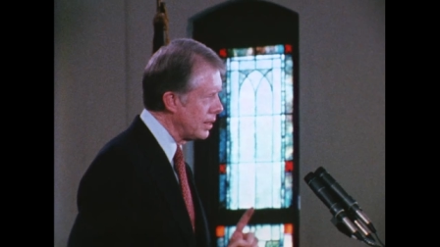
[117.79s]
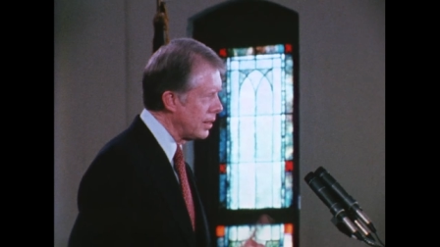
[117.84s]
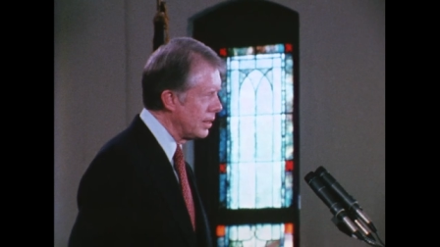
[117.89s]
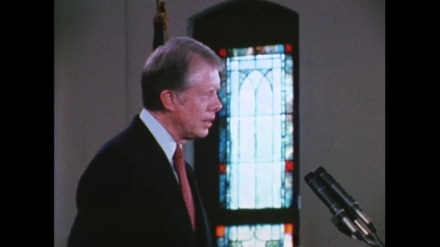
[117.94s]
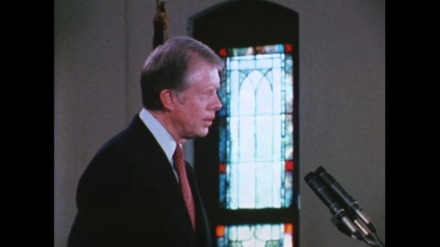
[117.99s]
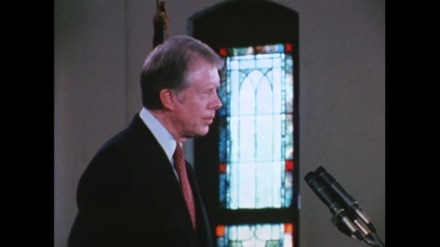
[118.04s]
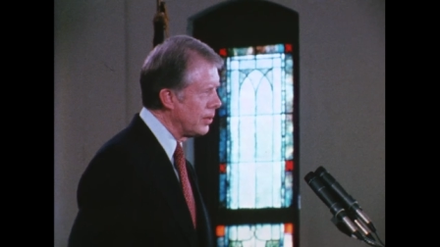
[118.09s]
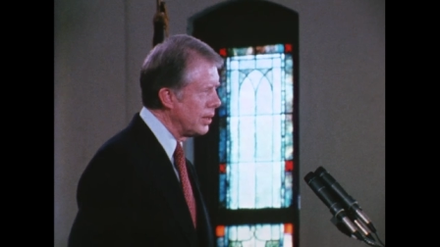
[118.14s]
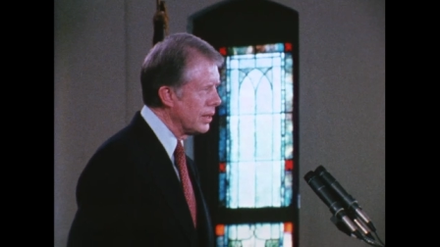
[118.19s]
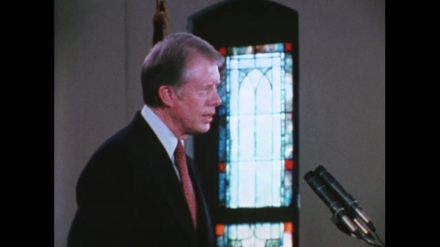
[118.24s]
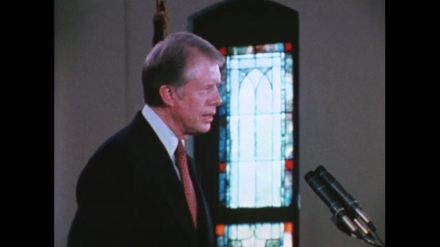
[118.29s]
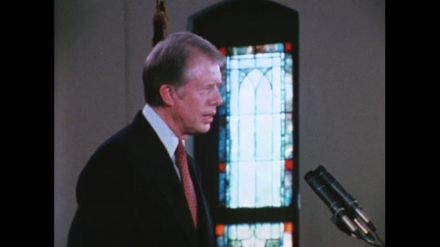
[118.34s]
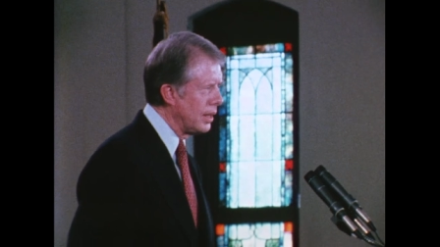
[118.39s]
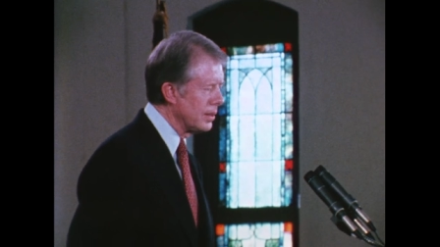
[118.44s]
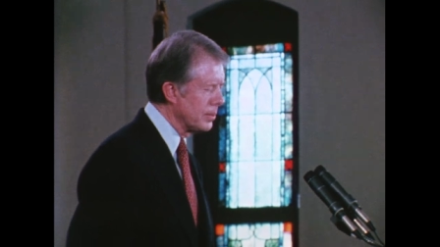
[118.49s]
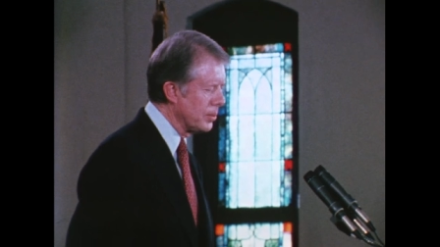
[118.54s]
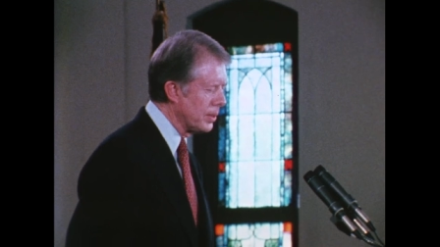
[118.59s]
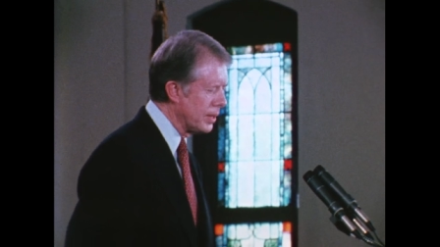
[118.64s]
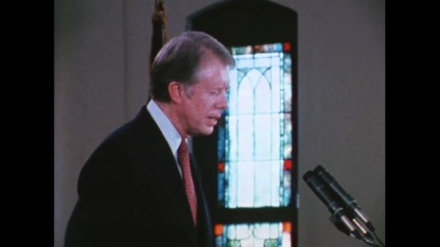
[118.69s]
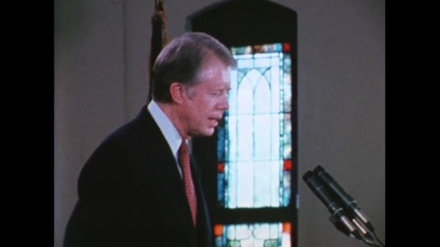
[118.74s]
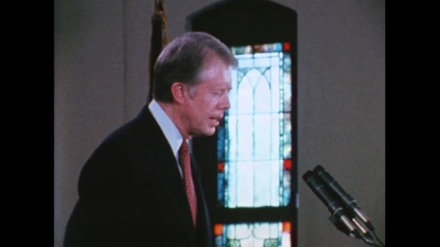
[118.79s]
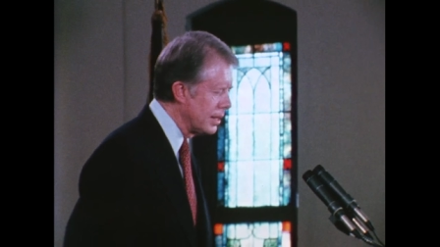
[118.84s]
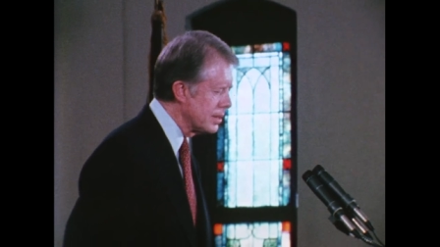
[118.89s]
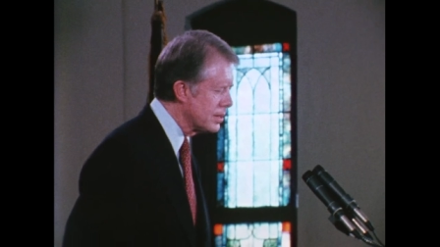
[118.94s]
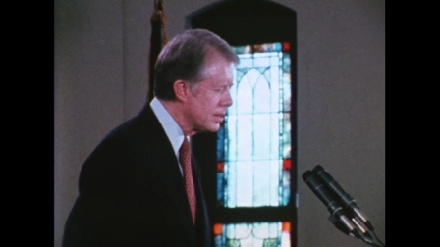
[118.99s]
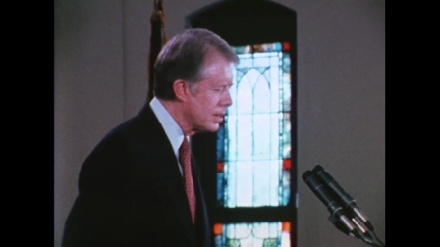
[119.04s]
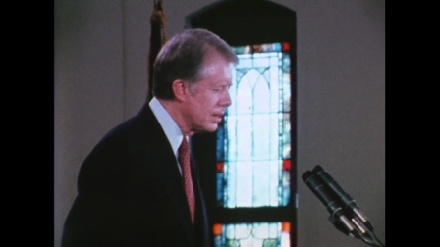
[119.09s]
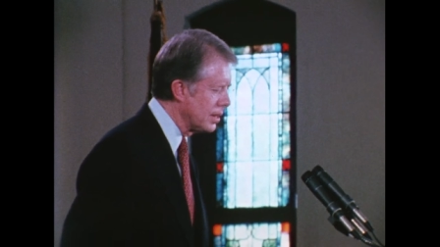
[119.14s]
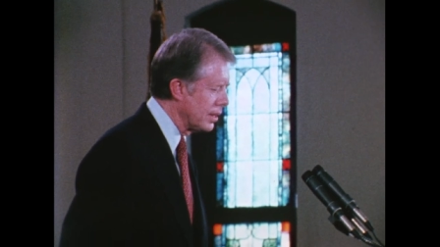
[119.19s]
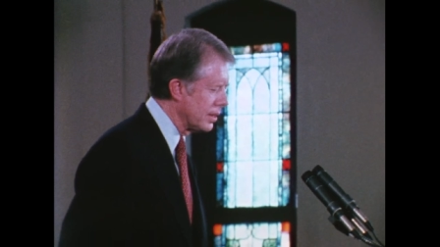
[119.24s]
Let no one doubt where
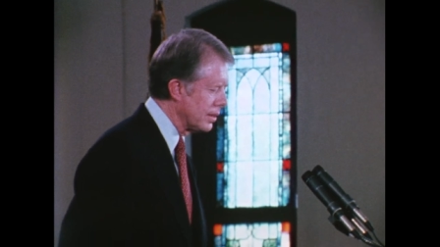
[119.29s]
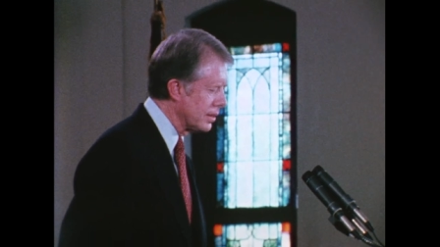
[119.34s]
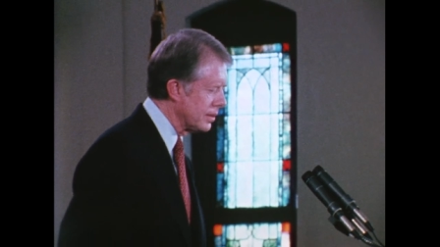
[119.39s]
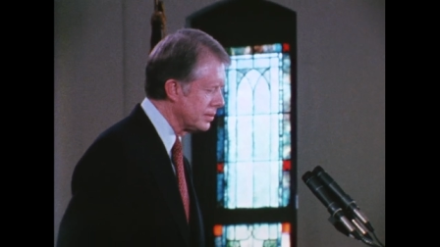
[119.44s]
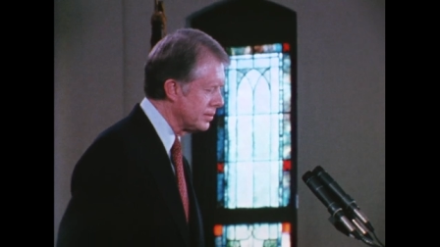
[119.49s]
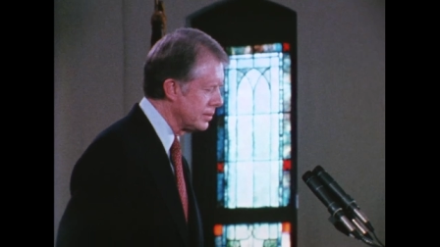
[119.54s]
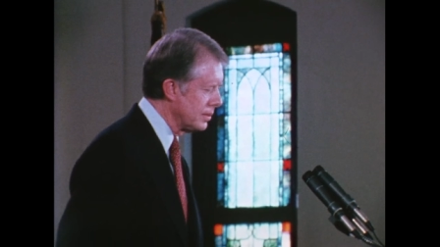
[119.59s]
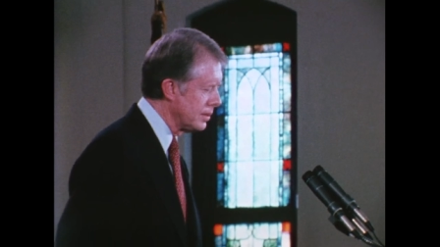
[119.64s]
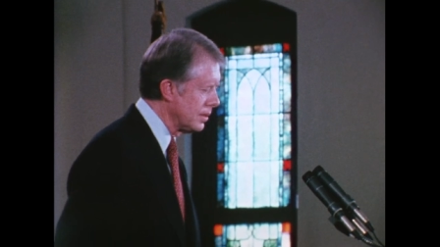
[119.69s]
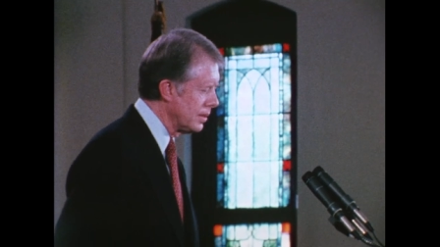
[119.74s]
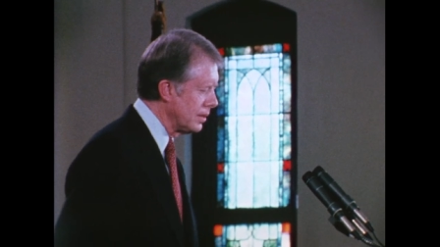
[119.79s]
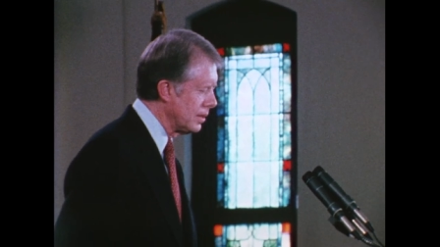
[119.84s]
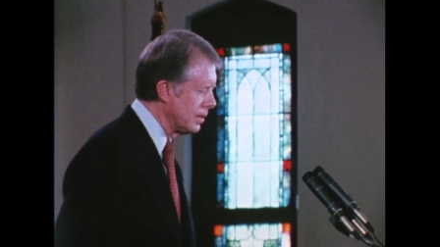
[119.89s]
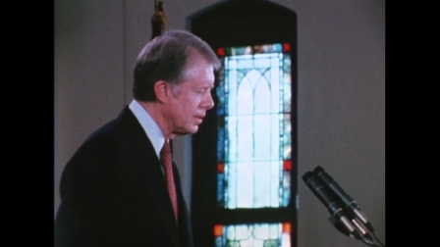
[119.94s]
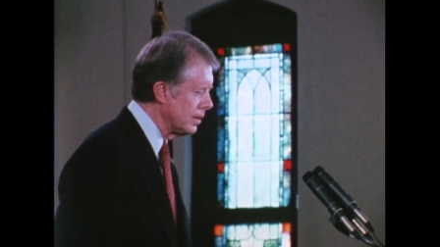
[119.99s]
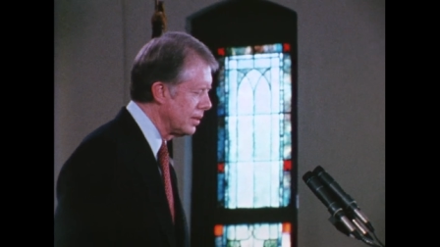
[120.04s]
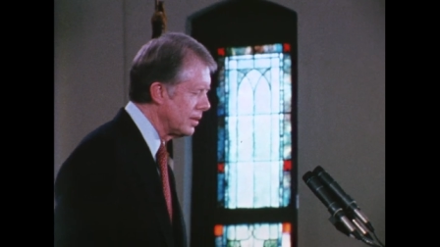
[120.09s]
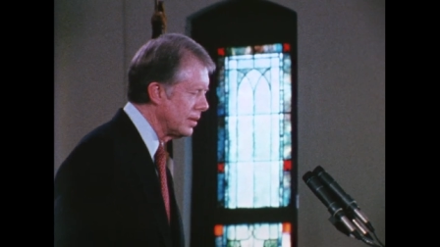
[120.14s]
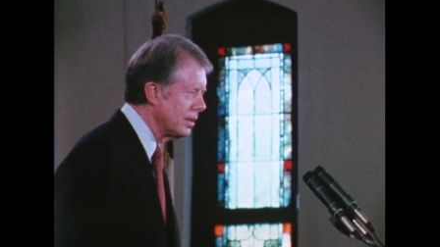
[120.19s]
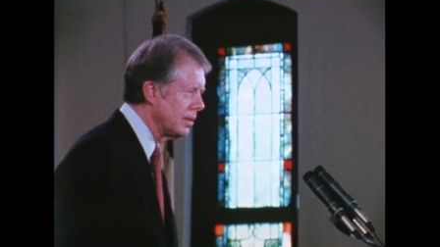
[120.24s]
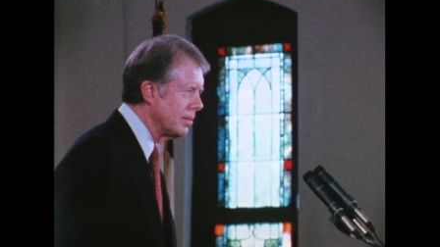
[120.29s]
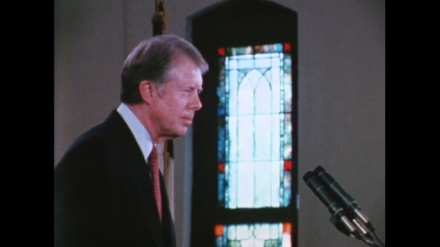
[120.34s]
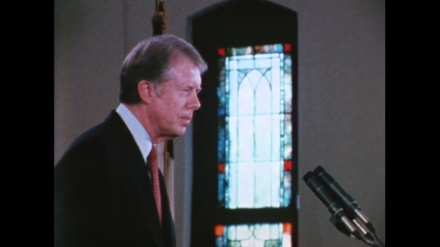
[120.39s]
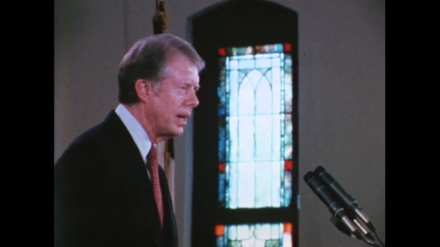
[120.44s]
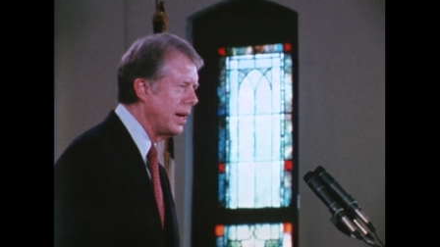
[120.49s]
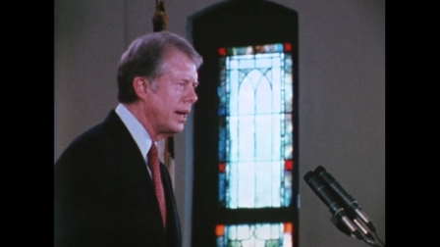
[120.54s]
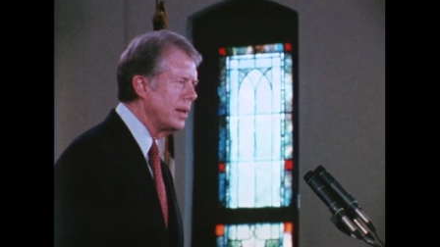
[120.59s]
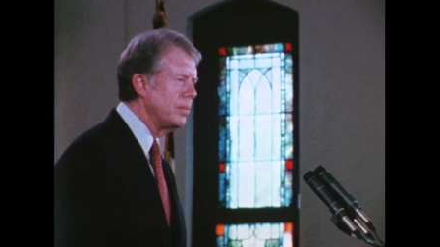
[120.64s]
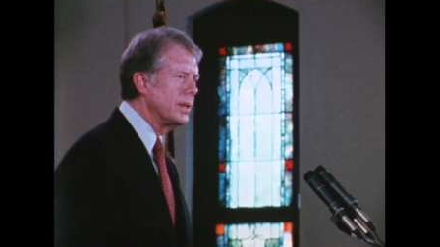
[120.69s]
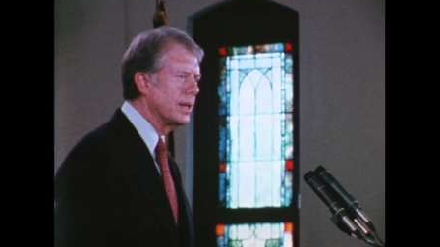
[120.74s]
I stand.
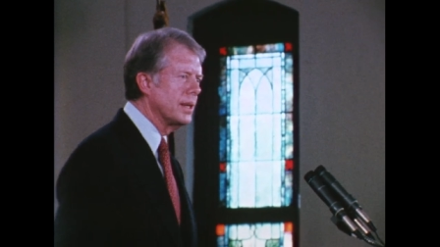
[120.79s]
My